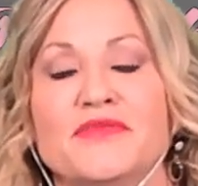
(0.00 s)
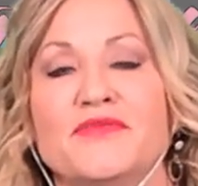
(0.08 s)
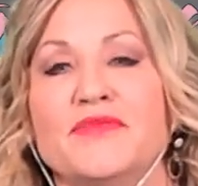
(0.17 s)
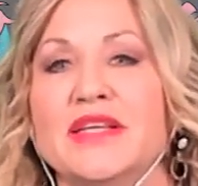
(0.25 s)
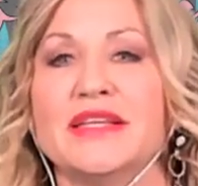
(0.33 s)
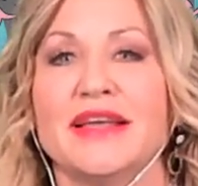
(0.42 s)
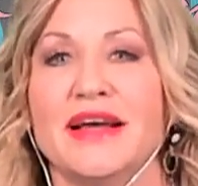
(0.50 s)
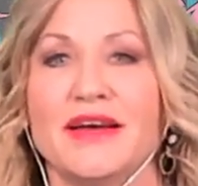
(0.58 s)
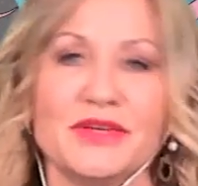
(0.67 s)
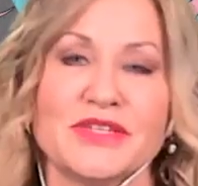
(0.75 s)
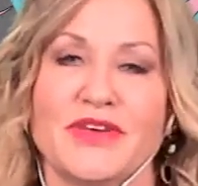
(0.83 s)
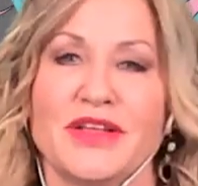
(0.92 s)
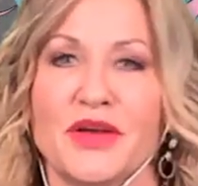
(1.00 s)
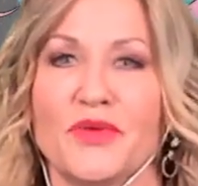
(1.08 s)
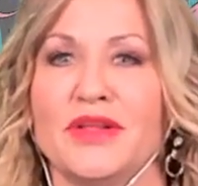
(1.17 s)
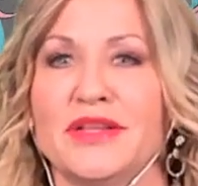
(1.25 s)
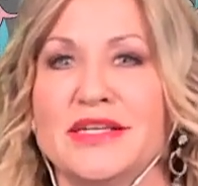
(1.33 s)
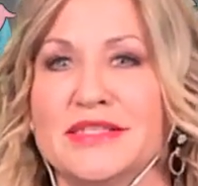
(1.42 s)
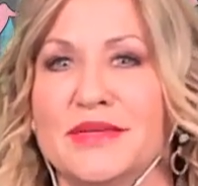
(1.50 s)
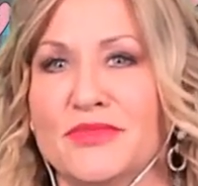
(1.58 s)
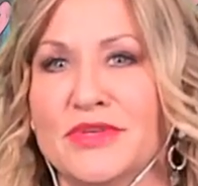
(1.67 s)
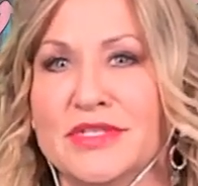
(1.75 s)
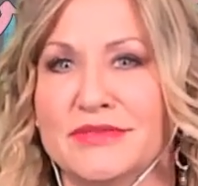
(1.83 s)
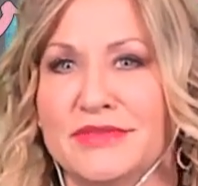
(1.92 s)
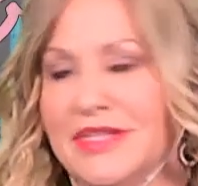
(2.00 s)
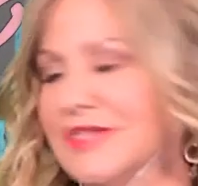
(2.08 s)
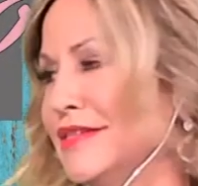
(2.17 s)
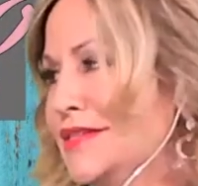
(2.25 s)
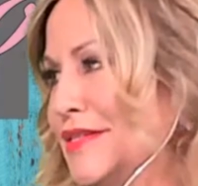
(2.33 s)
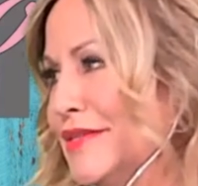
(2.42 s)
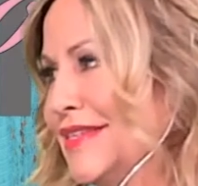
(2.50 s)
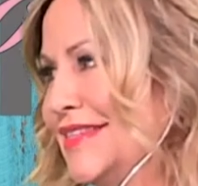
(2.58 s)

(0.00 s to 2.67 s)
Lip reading: But I always felt like, well, at least I'm listening to it.